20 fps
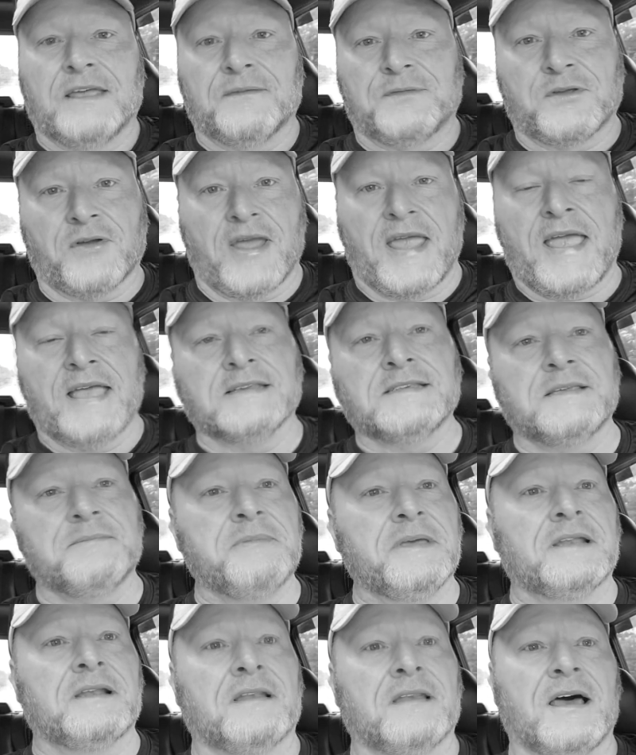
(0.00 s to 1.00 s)
If there
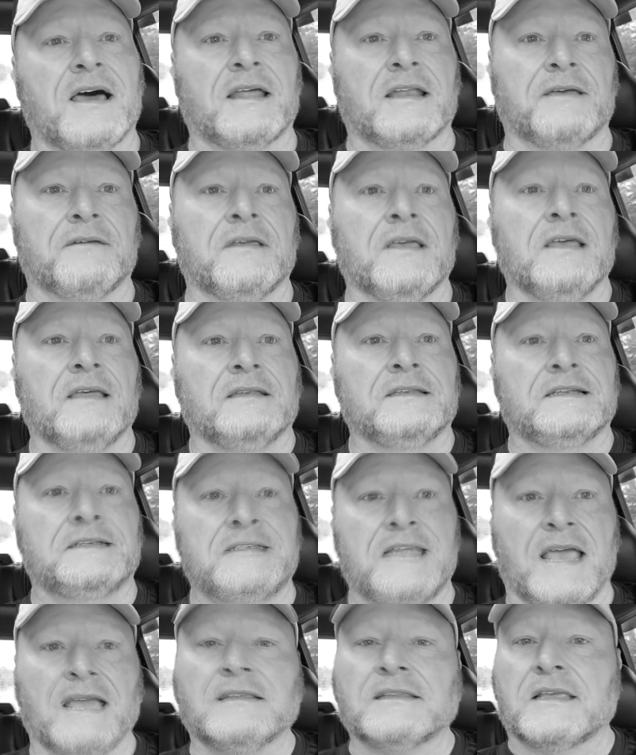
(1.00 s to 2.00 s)
hasn't been a lot of
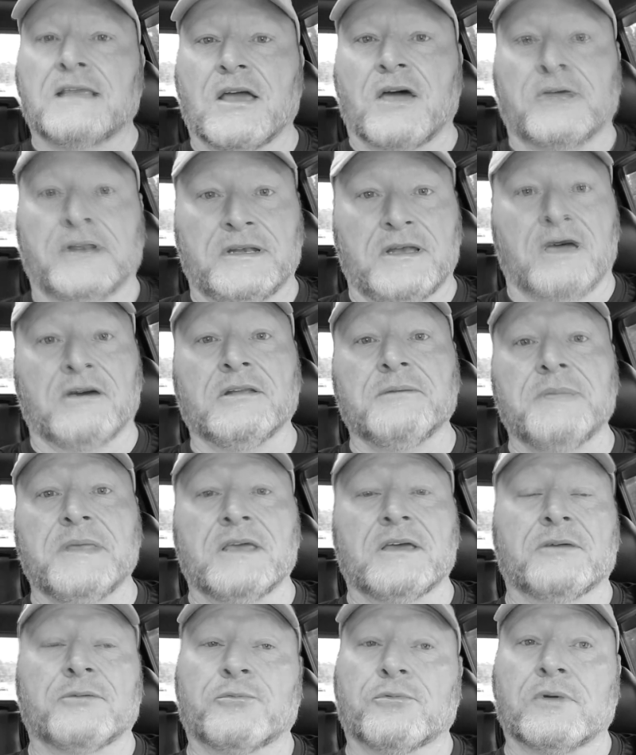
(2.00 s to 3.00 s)
detecting on it, it ought to
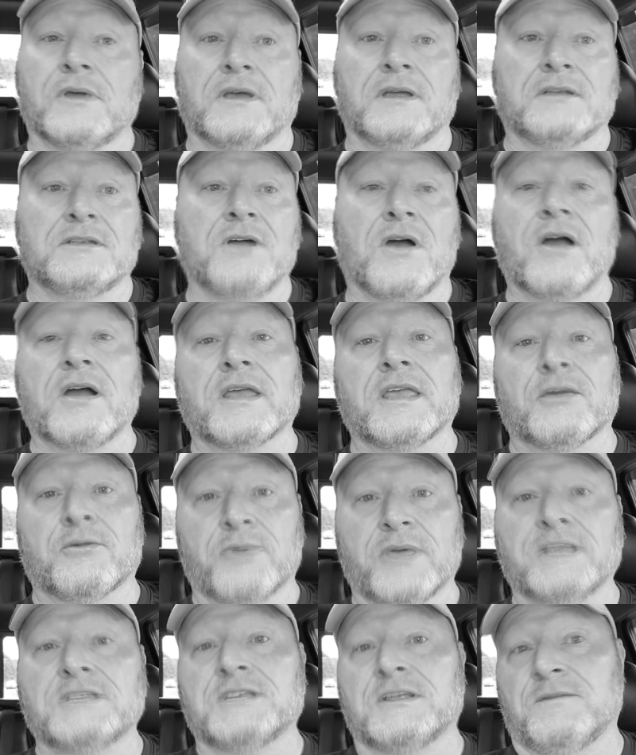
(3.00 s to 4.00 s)
be a, a
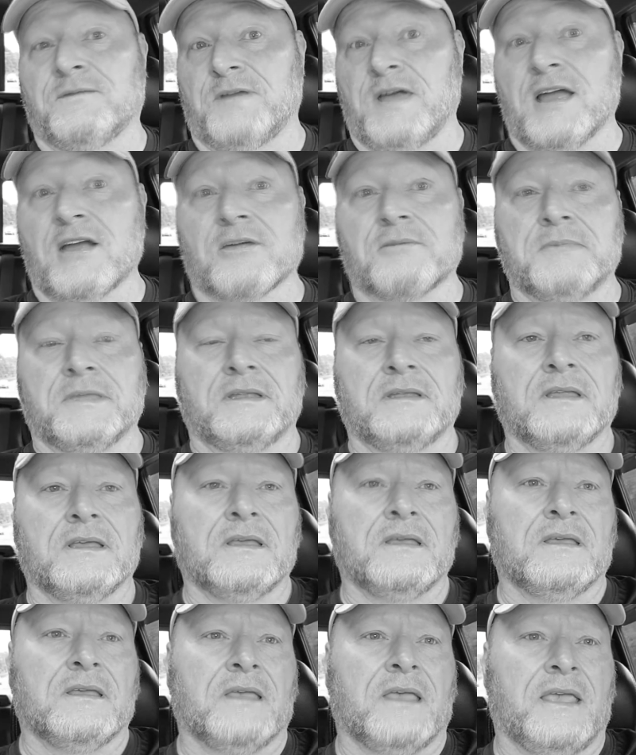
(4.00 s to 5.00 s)
target-rich environment,
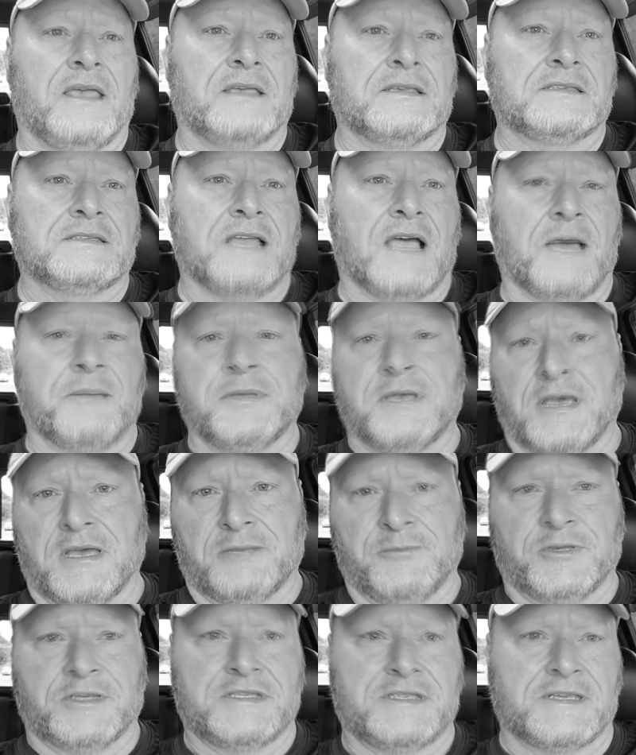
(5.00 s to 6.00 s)
as Top
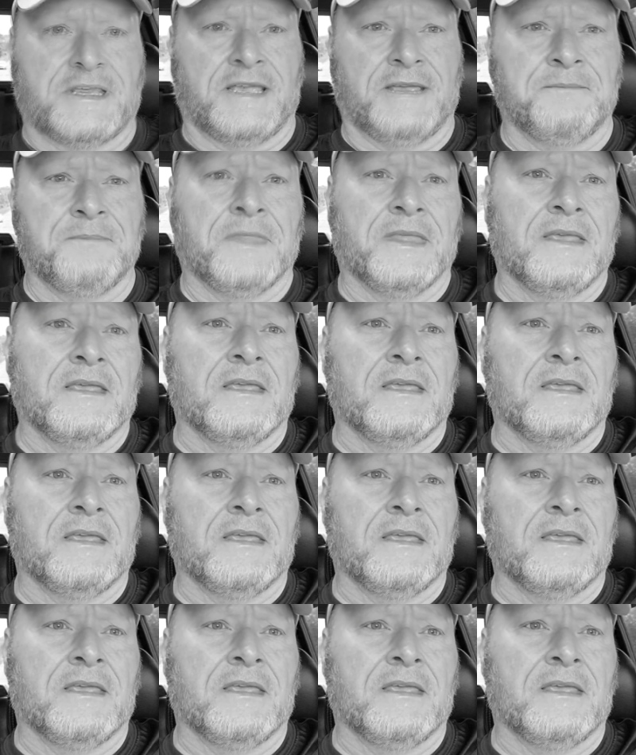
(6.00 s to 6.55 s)
Gun would say.